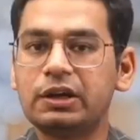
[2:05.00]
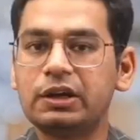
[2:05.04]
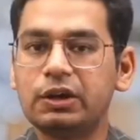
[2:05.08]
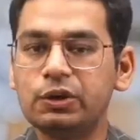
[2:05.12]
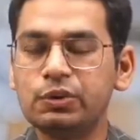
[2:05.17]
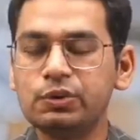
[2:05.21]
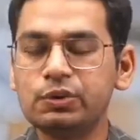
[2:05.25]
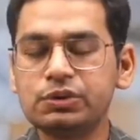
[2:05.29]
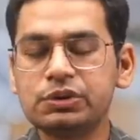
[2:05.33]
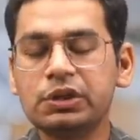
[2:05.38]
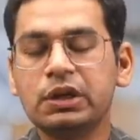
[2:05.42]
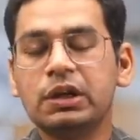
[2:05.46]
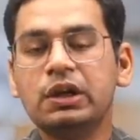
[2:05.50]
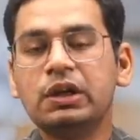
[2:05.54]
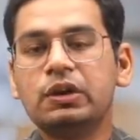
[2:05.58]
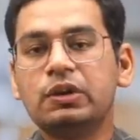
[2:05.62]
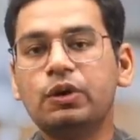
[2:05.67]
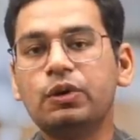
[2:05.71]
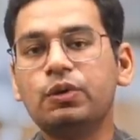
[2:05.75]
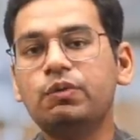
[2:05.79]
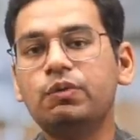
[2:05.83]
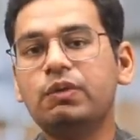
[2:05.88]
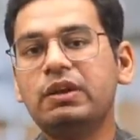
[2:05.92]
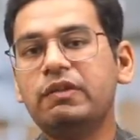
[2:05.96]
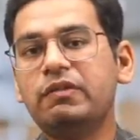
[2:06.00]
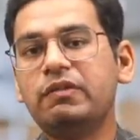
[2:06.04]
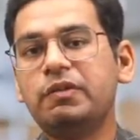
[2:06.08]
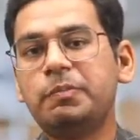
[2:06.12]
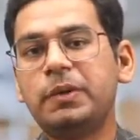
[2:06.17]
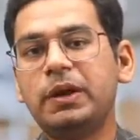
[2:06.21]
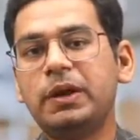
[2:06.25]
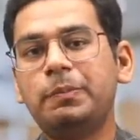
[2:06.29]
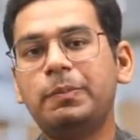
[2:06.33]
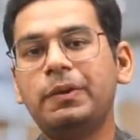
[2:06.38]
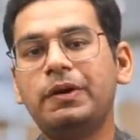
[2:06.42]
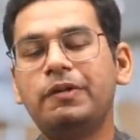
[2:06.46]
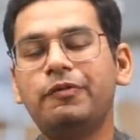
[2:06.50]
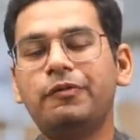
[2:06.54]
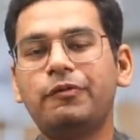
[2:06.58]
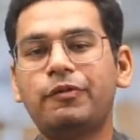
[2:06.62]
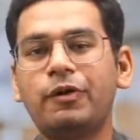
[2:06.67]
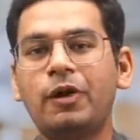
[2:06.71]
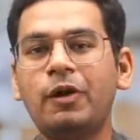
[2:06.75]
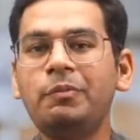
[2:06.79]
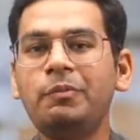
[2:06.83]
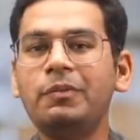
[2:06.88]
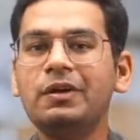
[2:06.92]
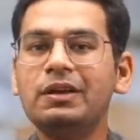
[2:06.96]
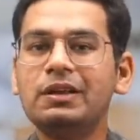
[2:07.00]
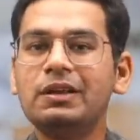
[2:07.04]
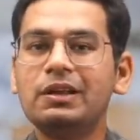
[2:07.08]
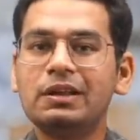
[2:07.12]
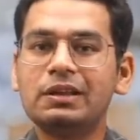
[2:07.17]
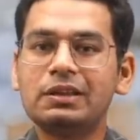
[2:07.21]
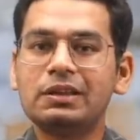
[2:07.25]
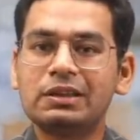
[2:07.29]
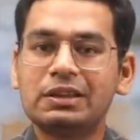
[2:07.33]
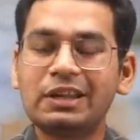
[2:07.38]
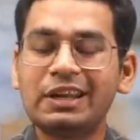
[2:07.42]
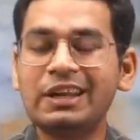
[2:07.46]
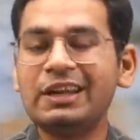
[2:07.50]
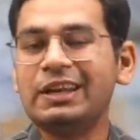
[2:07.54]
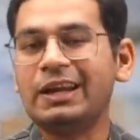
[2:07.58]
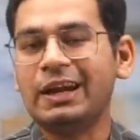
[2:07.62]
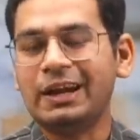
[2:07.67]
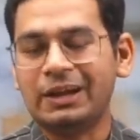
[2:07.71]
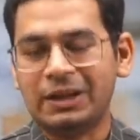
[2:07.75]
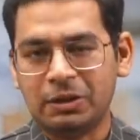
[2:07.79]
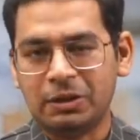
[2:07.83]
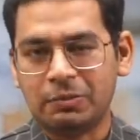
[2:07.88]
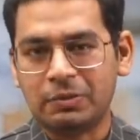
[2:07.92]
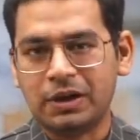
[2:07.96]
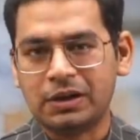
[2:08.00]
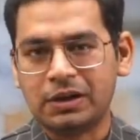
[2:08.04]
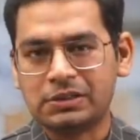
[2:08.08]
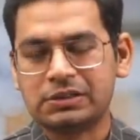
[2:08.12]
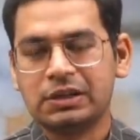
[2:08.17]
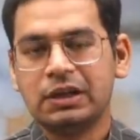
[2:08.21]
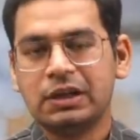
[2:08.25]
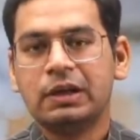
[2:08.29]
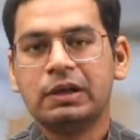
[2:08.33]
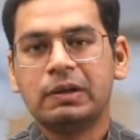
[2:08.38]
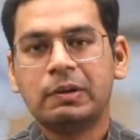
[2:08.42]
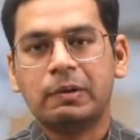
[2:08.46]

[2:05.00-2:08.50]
reduced. Now you will have a paper from 390 marks.